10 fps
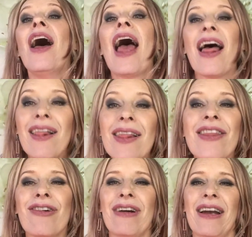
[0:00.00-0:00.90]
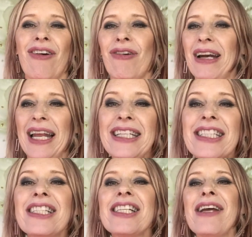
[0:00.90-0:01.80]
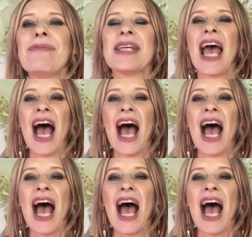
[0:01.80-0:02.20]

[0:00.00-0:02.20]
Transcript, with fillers: health or, or relationships